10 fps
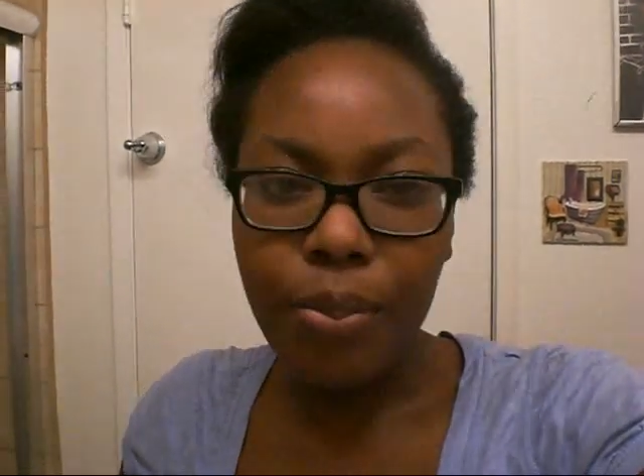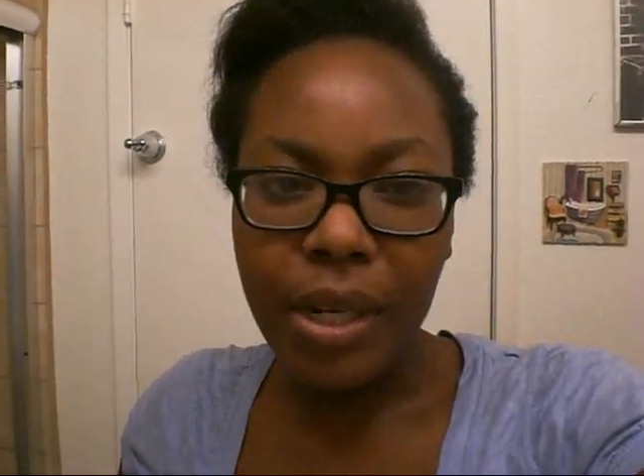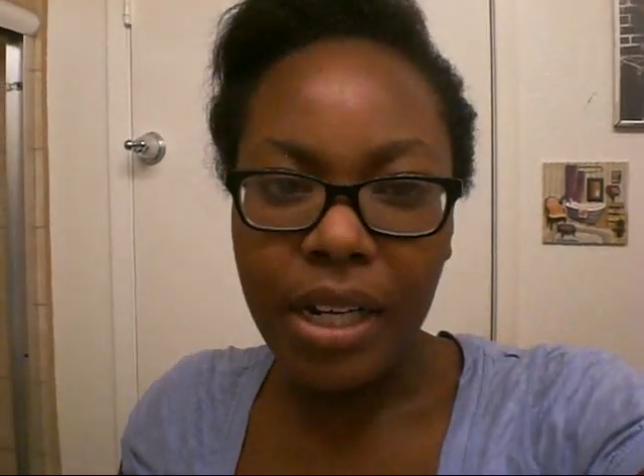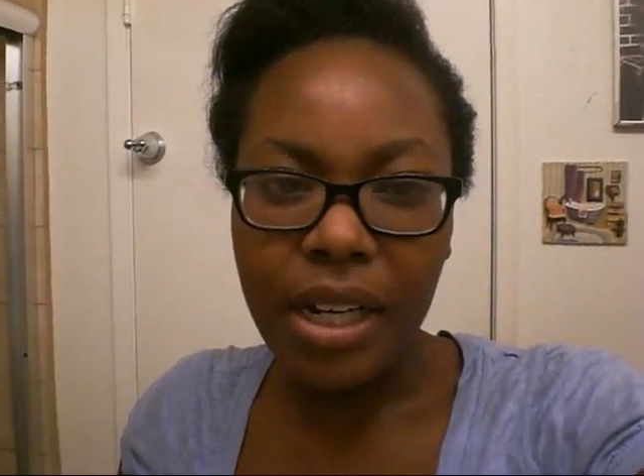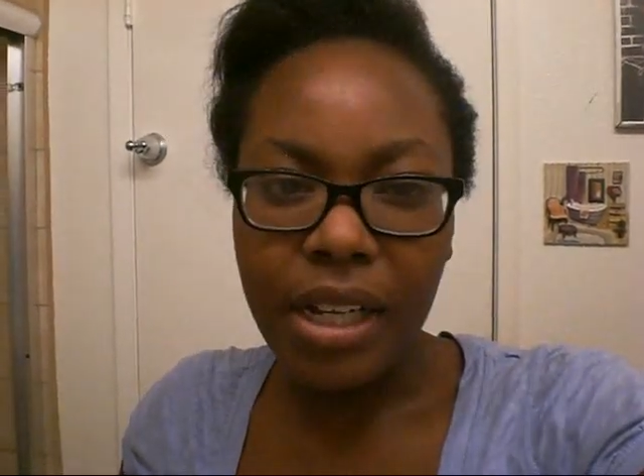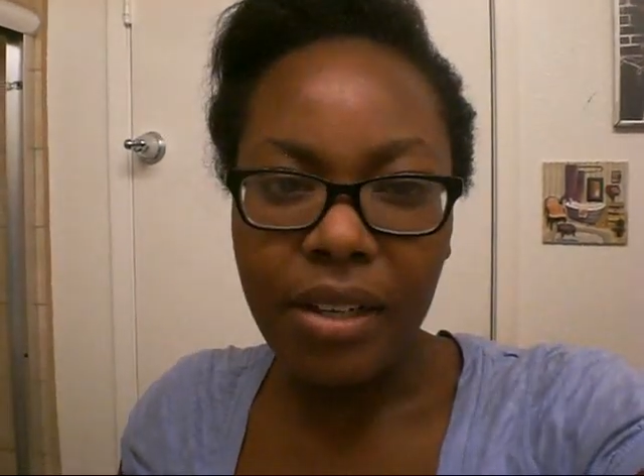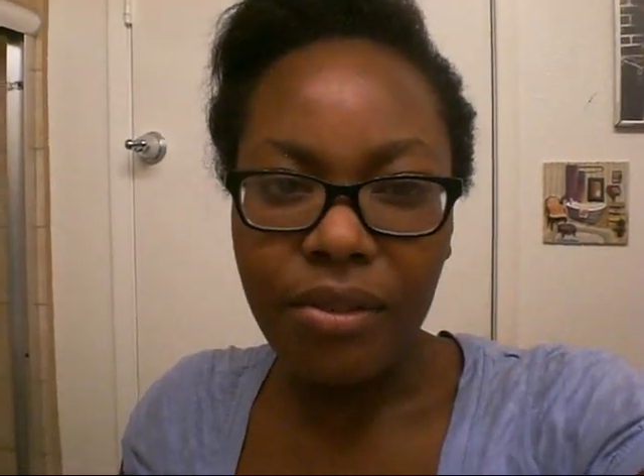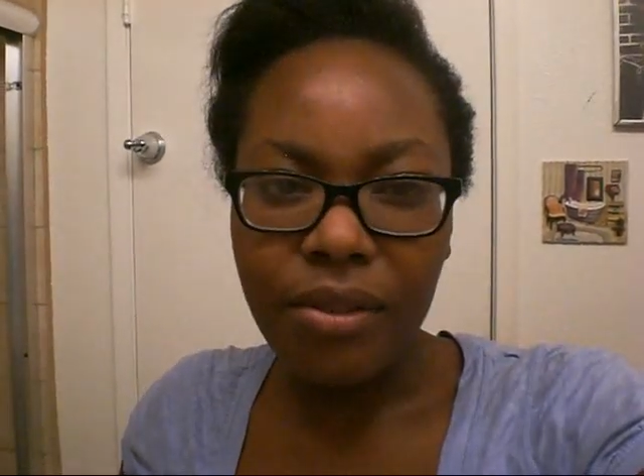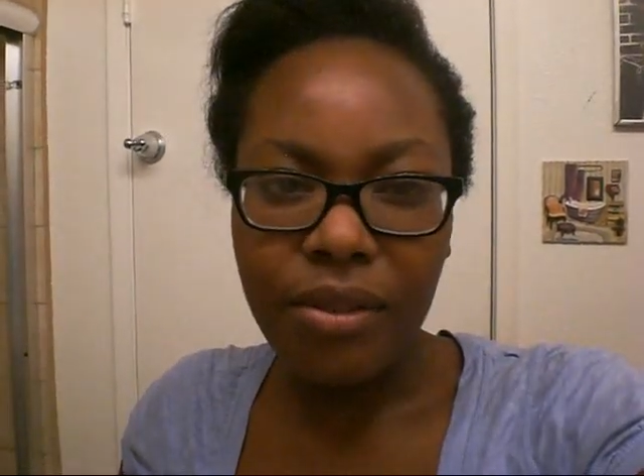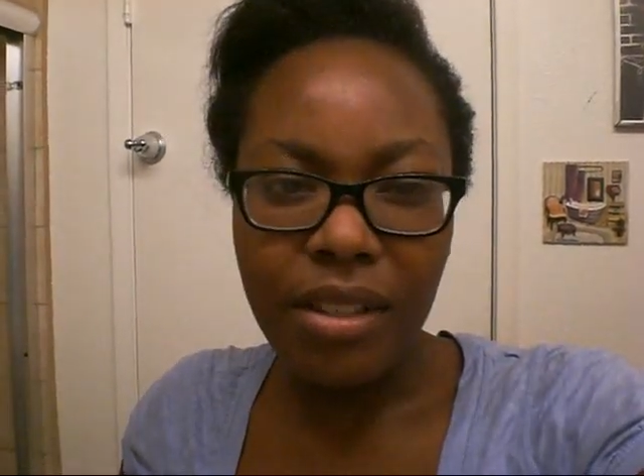But
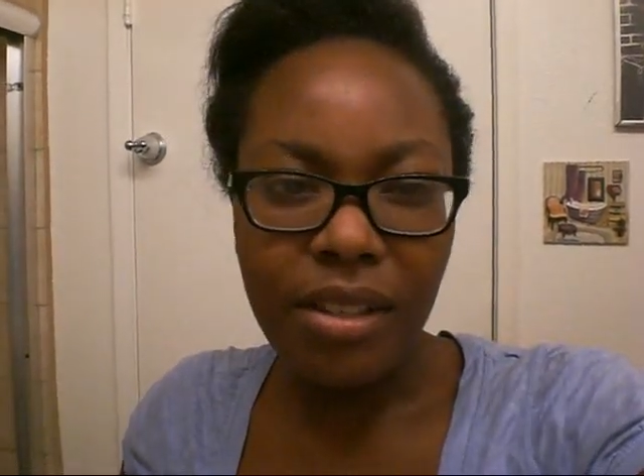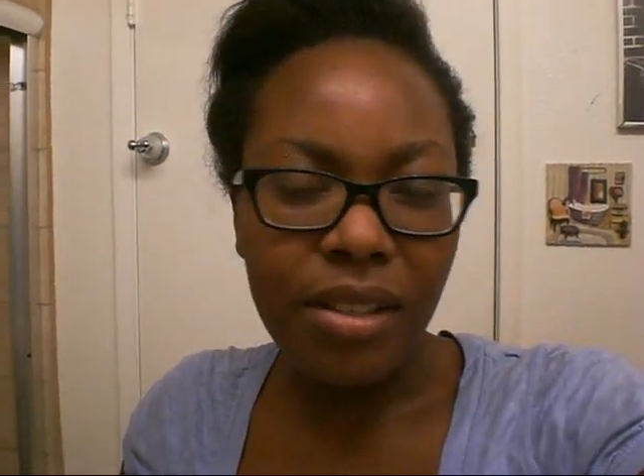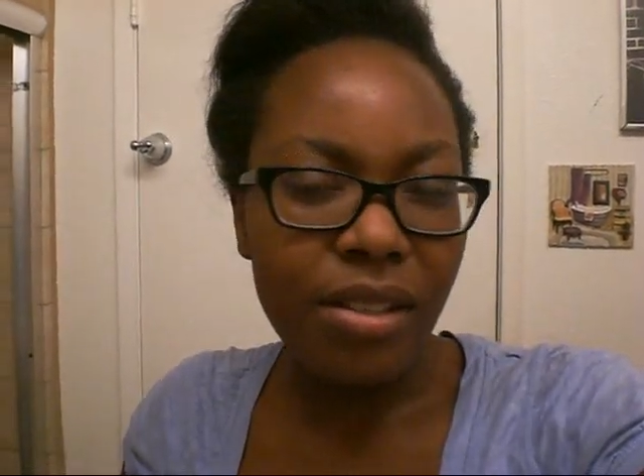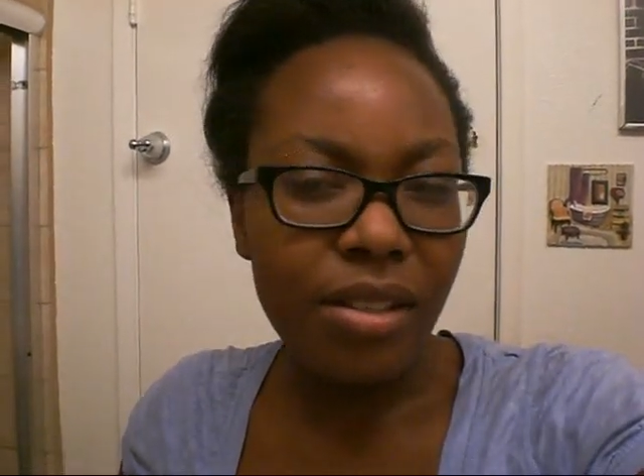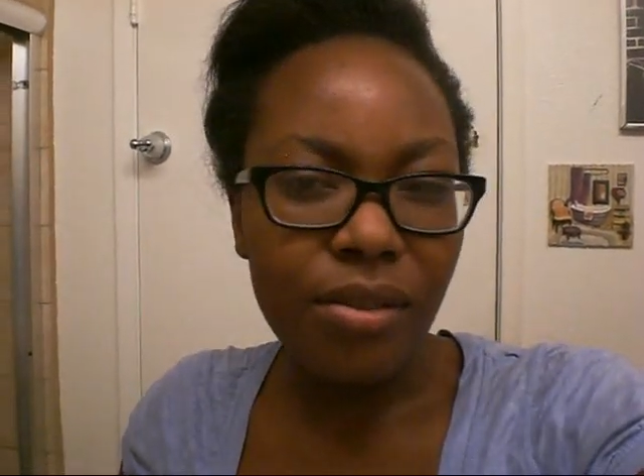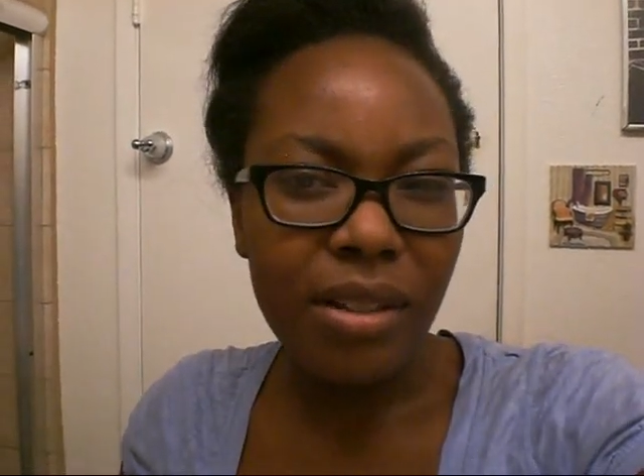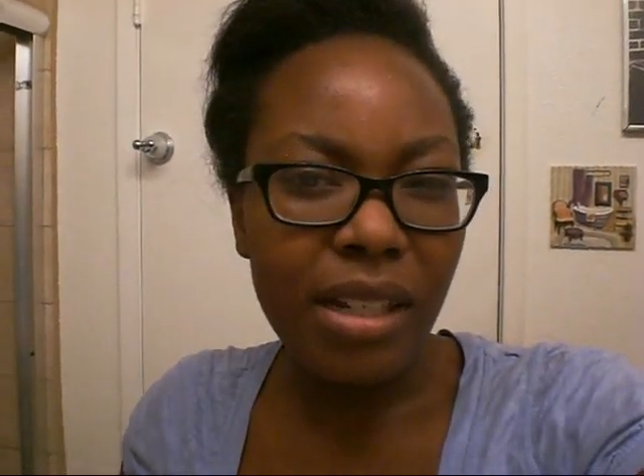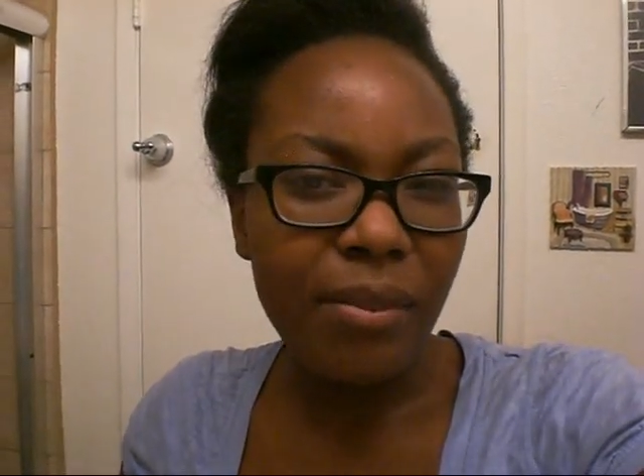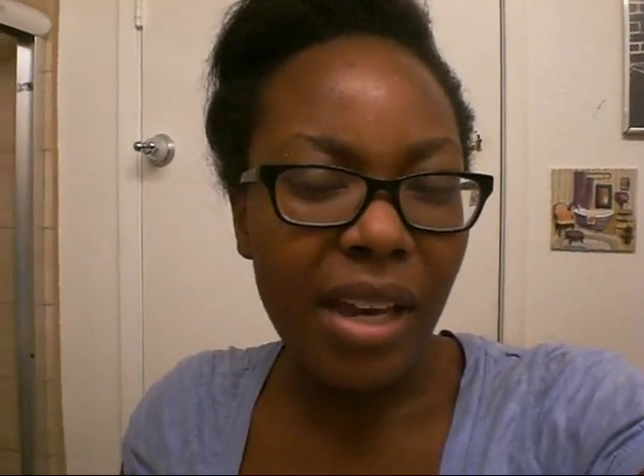does it really